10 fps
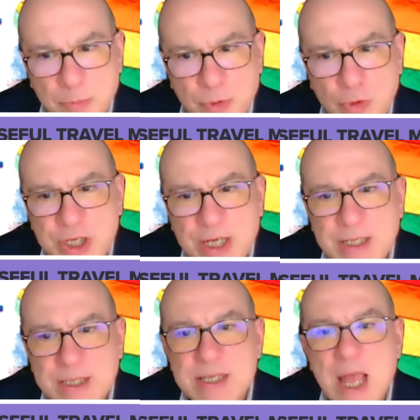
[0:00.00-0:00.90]

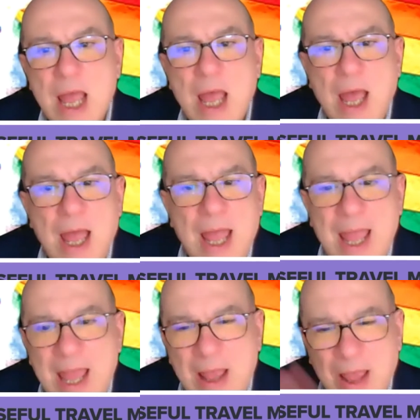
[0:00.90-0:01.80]
projects?
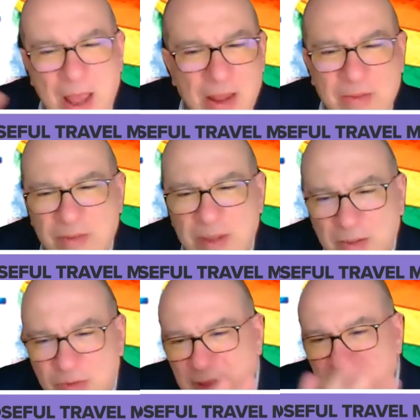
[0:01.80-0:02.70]

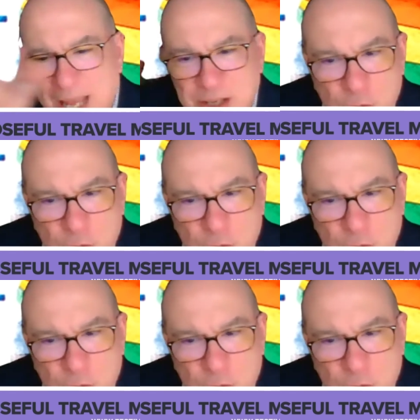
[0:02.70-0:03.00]
It has